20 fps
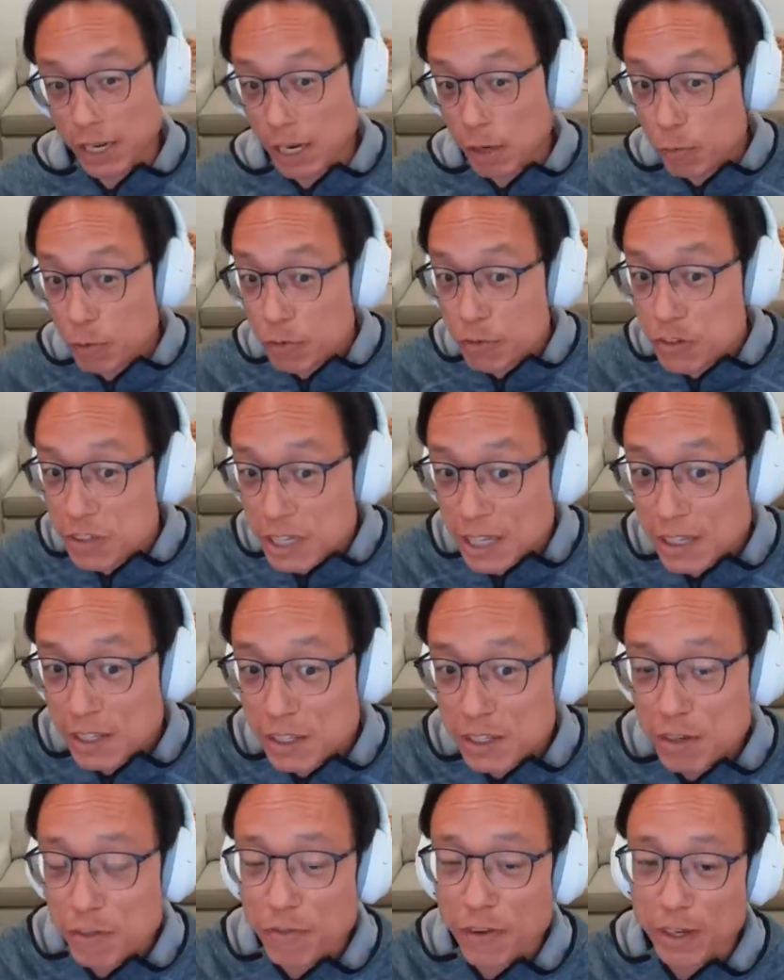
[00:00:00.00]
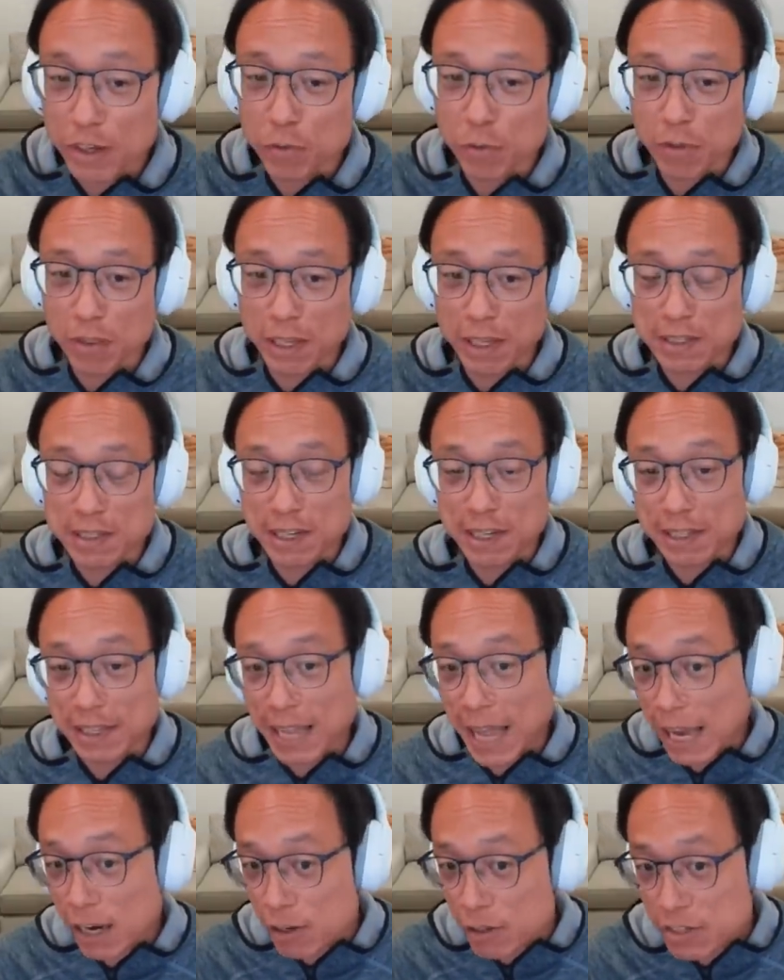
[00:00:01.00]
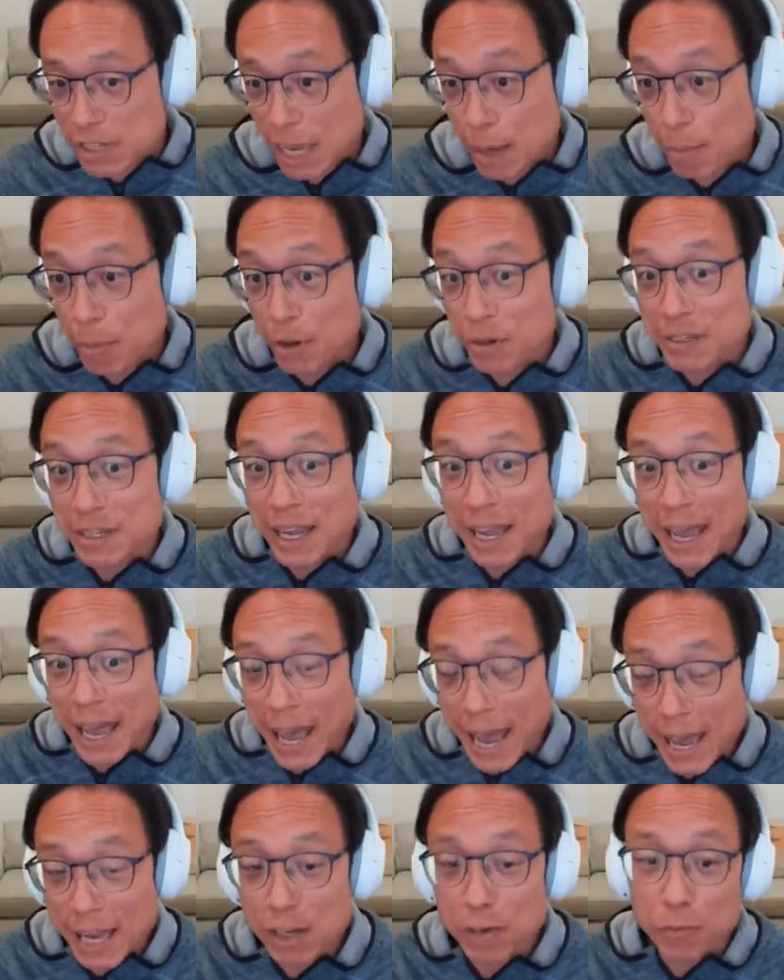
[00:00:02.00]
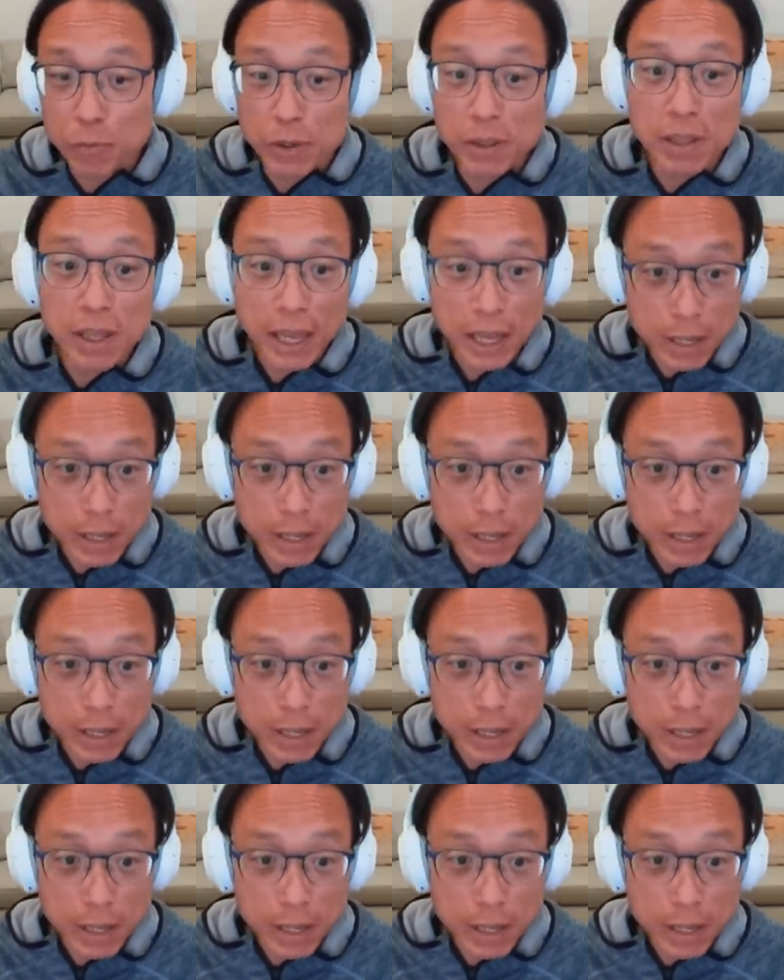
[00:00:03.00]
And we've seen this effect with things like Land on Sandbox and with